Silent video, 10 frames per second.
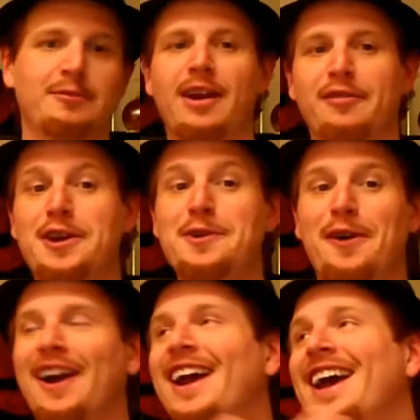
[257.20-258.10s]
wherever you
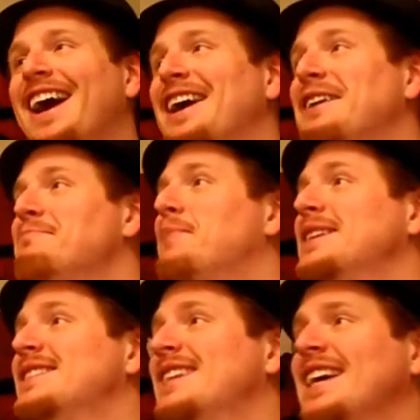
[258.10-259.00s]
are. Um,
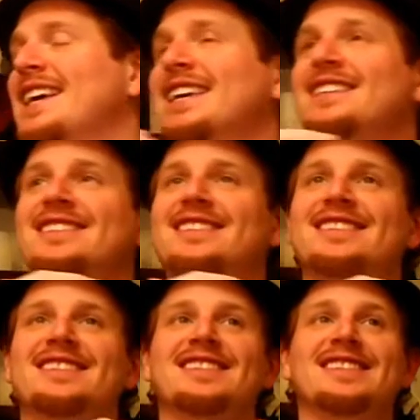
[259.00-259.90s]
but uh,
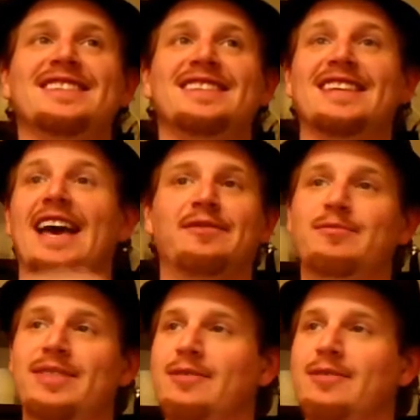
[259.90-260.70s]
it's yeah.